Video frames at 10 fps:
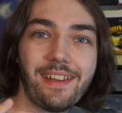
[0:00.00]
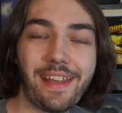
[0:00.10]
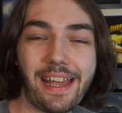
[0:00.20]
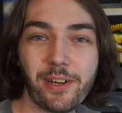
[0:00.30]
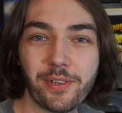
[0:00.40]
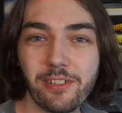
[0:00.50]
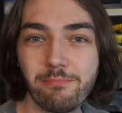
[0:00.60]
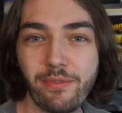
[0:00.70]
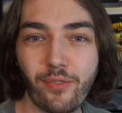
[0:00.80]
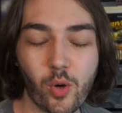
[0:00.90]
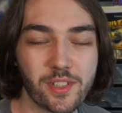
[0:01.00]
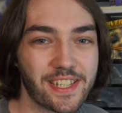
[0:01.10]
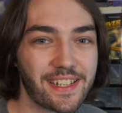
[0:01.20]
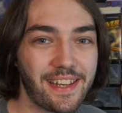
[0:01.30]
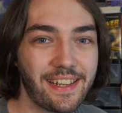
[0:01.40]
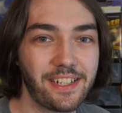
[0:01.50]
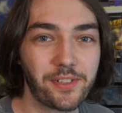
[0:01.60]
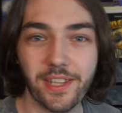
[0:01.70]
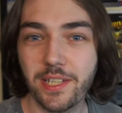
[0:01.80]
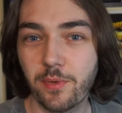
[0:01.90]
Now, number 14 here,
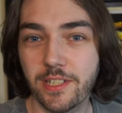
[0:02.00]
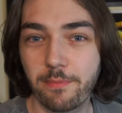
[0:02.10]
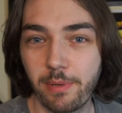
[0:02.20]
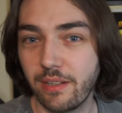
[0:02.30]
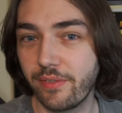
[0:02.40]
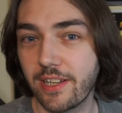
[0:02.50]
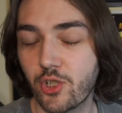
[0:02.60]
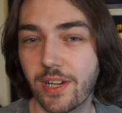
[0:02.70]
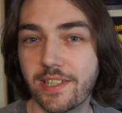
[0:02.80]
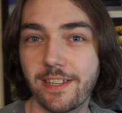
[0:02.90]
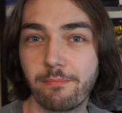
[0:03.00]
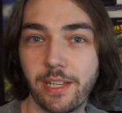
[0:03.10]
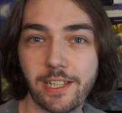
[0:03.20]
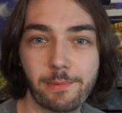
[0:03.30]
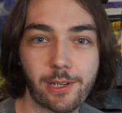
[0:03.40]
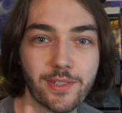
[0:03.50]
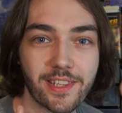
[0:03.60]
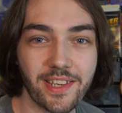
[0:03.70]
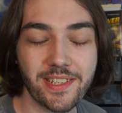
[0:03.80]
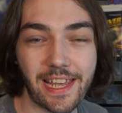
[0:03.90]
and this one's a bit of an interesting pick, because
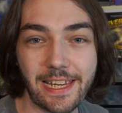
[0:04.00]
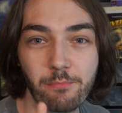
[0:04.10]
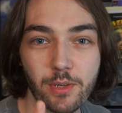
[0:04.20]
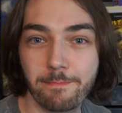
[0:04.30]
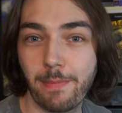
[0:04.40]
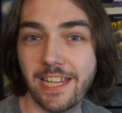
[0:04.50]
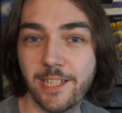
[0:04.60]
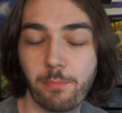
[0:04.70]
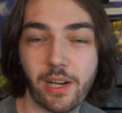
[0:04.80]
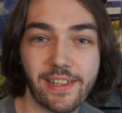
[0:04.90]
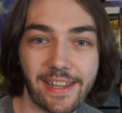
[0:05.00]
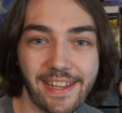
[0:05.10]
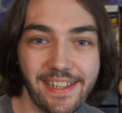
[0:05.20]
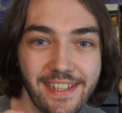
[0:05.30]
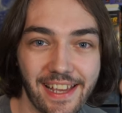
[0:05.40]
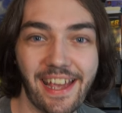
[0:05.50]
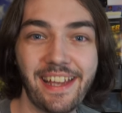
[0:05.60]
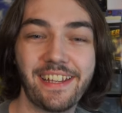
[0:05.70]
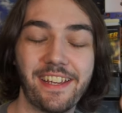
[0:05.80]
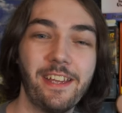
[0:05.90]
this game was made by
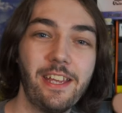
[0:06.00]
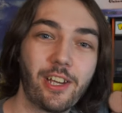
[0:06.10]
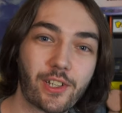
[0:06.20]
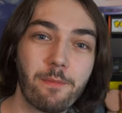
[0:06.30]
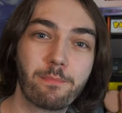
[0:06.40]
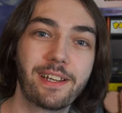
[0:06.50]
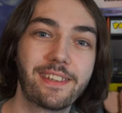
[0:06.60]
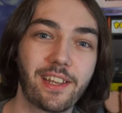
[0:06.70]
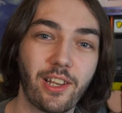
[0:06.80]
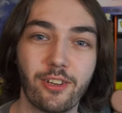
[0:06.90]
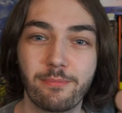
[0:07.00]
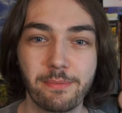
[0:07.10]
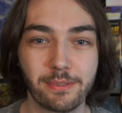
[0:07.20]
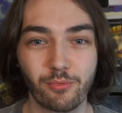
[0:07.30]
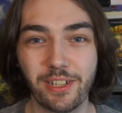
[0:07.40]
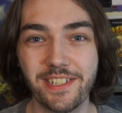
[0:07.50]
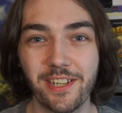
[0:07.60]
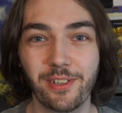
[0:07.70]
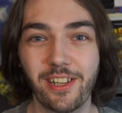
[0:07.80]
EA, a company that a lot of people really don't